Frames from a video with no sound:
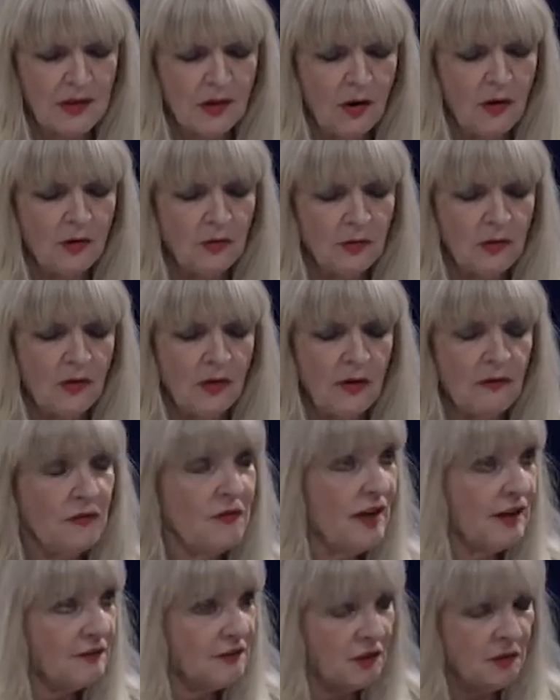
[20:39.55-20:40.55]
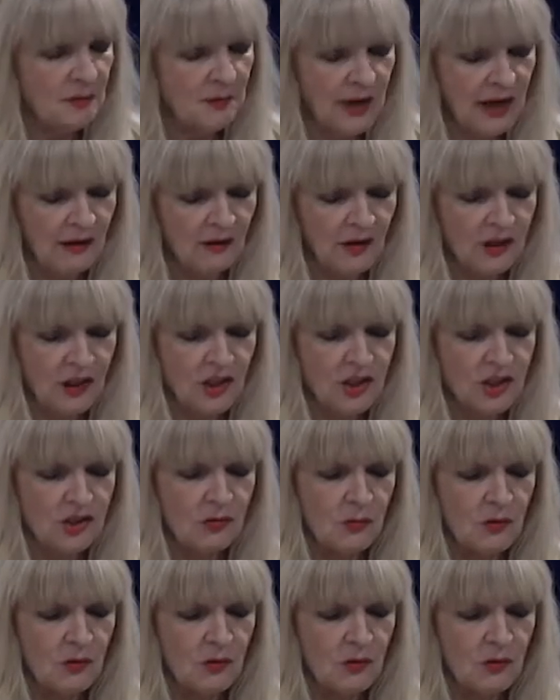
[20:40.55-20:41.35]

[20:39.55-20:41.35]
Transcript: go through affect their marriage